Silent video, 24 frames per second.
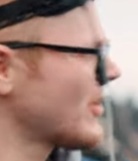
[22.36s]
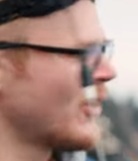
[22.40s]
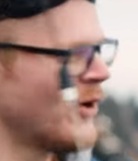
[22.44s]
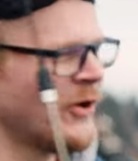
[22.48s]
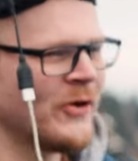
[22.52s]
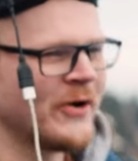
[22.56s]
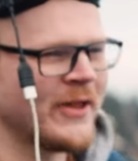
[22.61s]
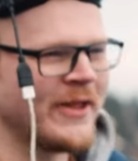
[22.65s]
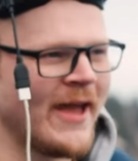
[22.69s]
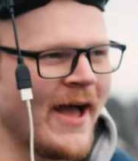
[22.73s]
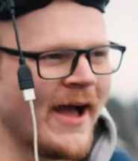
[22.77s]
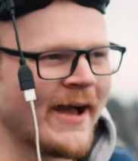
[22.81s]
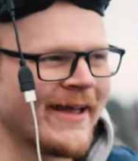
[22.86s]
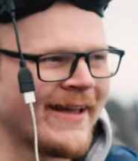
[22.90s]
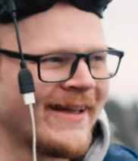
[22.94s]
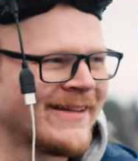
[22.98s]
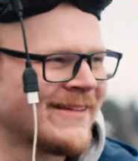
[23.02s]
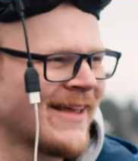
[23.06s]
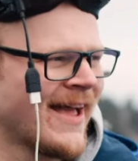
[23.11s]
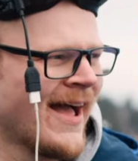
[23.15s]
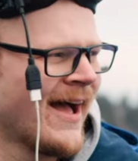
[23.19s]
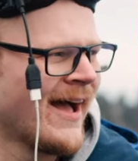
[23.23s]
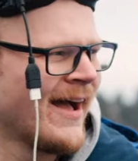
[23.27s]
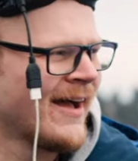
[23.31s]
Kodiak.
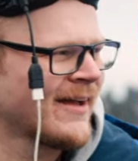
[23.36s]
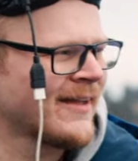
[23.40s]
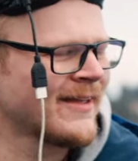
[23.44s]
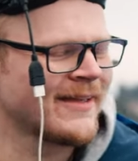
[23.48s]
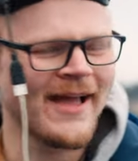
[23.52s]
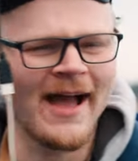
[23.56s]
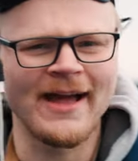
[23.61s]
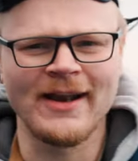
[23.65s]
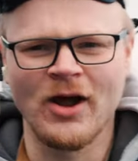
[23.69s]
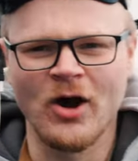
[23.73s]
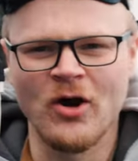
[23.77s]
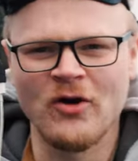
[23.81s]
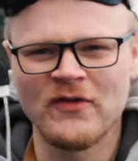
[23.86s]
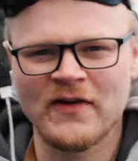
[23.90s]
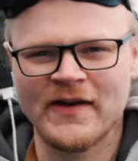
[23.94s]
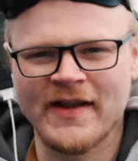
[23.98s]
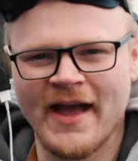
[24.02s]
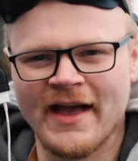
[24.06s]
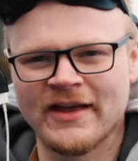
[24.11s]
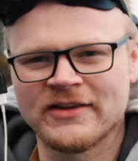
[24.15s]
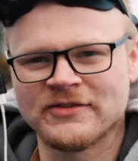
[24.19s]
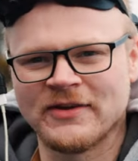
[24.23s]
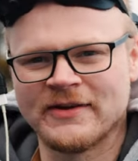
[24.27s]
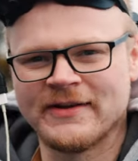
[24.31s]
It's kind of
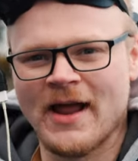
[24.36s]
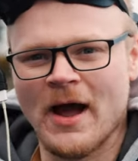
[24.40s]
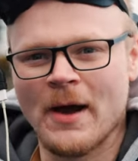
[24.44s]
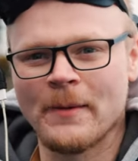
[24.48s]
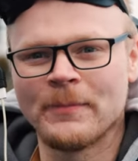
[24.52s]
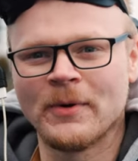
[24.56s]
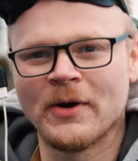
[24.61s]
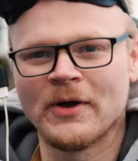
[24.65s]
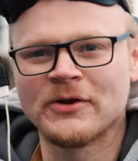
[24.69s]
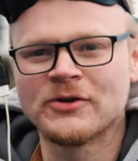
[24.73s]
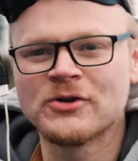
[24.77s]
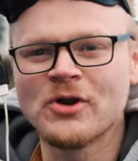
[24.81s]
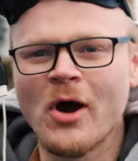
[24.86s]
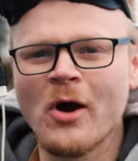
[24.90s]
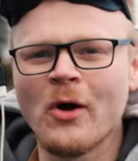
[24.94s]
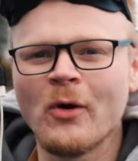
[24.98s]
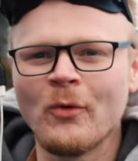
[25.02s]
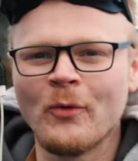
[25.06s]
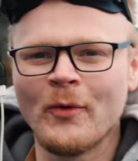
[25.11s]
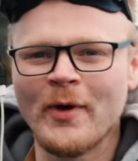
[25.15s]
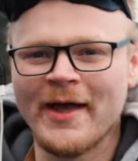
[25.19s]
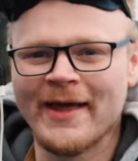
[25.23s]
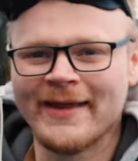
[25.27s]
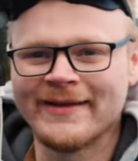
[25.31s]
overcast right now, but no
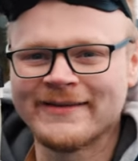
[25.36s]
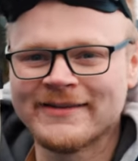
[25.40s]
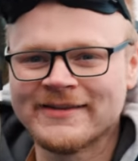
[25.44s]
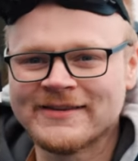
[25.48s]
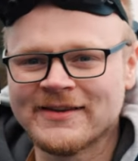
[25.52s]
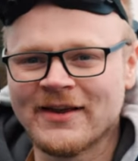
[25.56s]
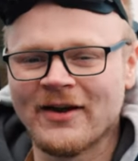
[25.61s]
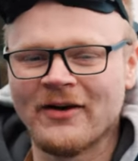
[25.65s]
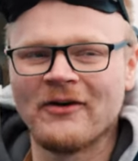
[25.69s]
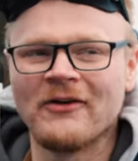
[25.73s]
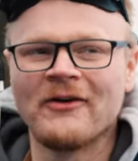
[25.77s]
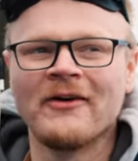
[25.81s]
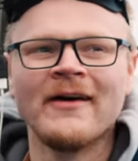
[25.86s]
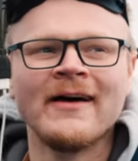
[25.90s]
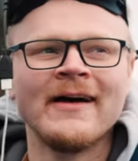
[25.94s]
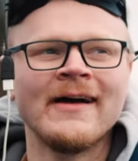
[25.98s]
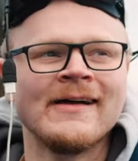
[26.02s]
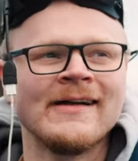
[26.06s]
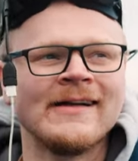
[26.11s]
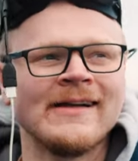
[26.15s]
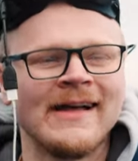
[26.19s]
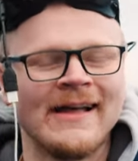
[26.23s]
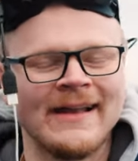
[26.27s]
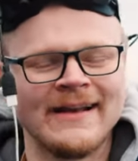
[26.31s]
wind. So
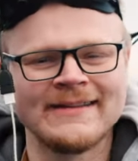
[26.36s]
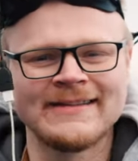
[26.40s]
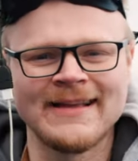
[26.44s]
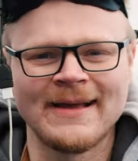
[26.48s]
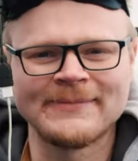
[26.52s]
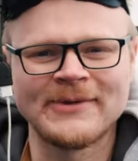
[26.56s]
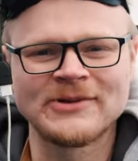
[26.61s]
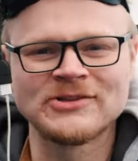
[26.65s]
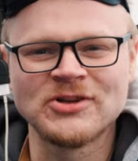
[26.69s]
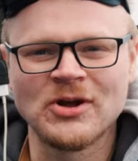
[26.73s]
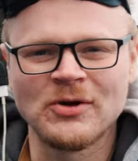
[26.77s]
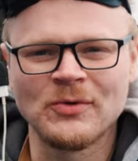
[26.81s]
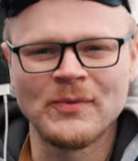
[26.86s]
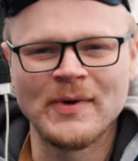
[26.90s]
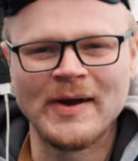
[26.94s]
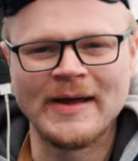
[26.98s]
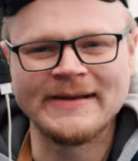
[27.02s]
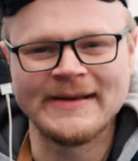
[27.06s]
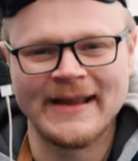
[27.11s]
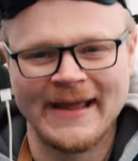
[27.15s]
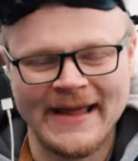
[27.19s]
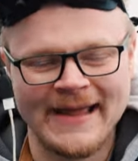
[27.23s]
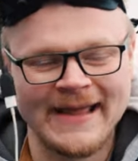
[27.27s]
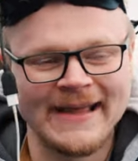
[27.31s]
anytime there's no
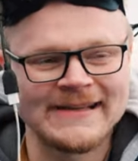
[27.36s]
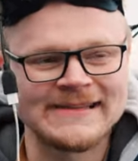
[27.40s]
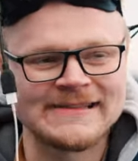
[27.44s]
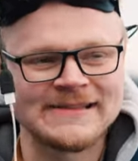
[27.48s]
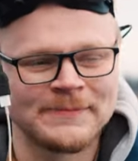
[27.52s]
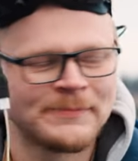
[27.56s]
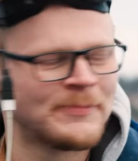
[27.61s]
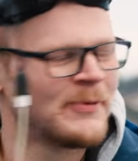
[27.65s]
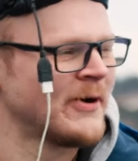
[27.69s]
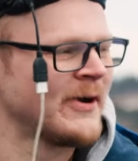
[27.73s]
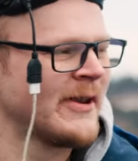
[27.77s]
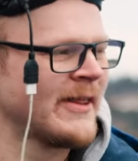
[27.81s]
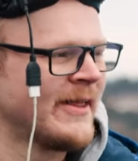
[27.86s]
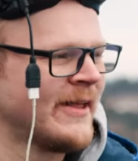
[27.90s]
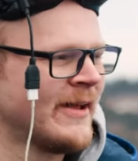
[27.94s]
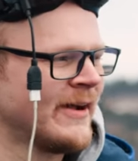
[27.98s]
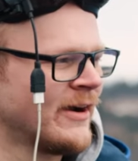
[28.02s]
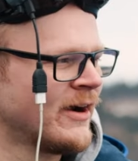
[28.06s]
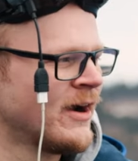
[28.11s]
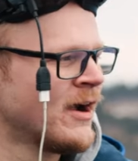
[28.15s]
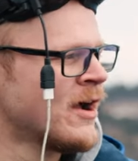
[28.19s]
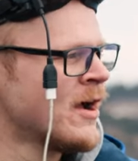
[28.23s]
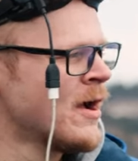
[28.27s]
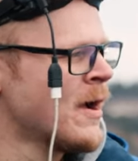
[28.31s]
wind, it's pretty
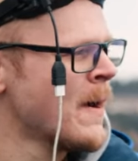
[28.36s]
here.